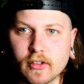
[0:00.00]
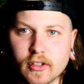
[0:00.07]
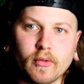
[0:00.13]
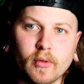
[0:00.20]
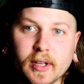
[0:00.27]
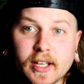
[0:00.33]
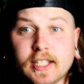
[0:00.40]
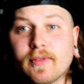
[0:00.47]

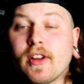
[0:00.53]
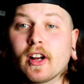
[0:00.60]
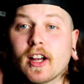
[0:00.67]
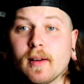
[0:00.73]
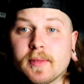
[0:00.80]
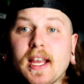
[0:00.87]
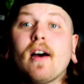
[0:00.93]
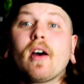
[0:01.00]
So when this video
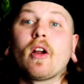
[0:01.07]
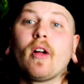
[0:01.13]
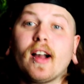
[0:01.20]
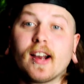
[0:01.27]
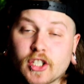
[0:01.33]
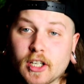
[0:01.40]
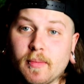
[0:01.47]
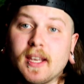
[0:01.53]
comes out, I'll
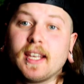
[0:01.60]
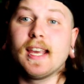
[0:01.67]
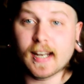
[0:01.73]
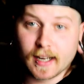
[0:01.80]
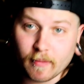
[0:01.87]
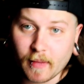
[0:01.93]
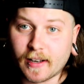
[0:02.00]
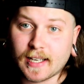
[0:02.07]
actually be
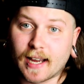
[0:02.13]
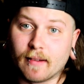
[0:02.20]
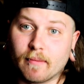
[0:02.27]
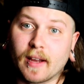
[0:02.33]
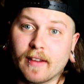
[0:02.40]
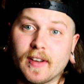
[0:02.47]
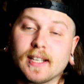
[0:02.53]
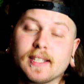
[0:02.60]
getting
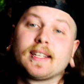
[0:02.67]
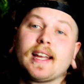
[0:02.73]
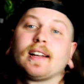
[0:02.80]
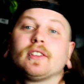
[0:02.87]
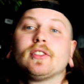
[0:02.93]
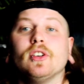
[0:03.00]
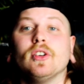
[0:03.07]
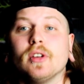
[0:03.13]
my face
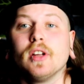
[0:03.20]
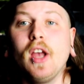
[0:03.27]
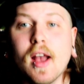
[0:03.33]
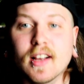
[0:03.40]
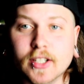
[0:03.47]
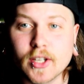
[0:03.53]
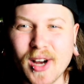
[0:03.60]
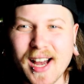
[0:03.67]
tattooed.
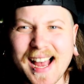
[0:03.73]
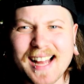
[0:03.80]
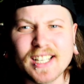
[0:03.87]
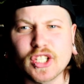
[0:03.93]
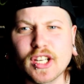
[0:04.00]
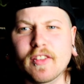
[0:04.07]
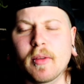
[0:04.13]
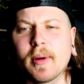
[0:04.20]
So I had
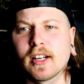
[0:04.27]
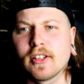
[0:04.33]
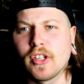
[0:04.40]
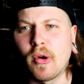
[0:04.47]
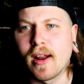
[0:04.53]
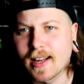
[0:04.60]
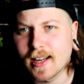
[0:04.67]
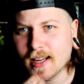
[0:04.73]
to shave the beard to
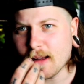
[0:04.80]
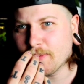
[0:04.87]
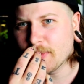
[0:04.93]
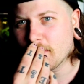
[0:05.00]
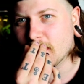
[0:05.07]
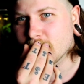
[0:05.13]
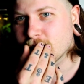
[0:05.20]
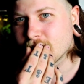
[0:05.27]
do it. Kept
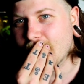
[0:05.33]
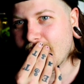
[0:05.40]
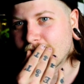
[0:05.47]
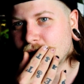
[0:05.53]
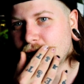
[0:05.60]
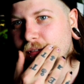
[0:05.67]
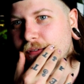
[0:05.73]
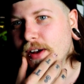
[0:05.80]
the
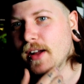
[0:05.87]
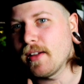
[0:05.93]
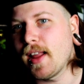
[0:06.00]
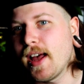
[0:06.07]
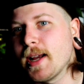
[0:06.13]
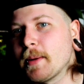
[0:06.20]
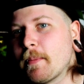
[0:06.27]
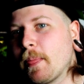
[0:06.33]
mustache. I felt
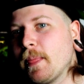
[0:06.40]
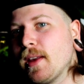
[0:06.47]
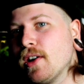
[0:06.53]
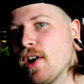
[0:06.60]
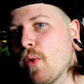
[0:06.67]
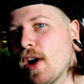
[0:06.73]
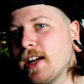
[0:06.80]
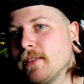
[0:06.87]
like, you
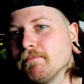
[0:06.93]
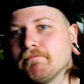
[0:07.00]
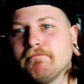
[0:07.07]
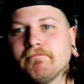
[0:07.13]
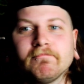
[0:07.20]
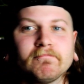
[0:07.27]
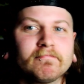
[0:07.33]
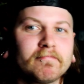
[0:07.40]
know what?
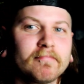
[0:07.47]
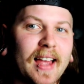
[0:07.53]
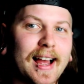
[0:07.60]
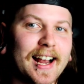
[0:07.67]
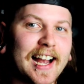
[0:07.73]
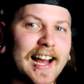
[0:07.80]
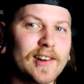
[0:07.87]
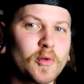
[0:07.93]

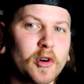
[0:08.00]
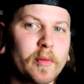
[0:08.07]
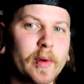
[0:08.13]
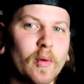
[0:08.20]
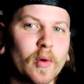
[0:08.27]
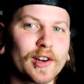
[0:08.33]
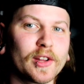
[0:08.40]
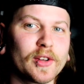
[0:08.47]
I kind of want to be
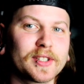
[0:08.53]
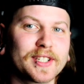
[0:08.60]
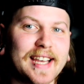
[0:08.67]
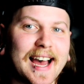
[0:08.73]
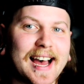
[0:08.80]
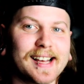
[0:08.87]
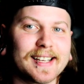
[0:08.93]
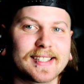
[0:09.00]
one of those
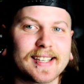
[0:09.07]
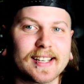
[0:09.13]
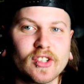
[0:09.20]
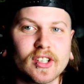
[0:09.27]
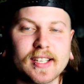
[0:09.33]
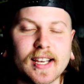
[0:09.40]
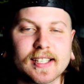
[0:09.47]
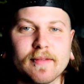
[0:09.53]
guys that
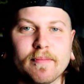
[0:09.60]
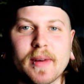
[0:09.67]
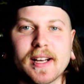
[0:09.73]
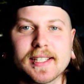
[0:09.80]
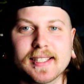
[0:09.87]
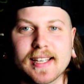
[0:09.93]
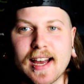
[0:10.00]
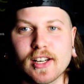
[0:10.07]
just has a
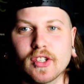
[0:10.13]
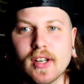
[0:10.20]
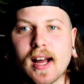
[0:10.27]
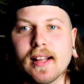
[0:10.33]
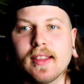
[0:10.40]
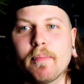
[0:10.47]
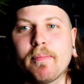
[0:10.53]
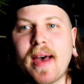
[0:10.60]
mustache.
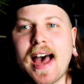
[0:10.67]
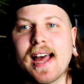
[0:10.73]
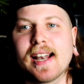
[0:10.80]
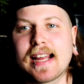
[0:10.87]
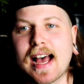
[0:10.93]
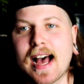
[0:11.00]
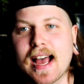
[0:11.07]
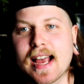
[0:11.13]
Not the
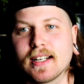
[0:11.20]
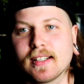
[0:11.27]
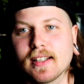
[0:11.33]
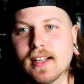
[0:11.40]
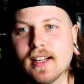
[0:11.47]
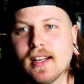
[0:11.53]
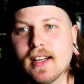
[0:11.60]
bad kind.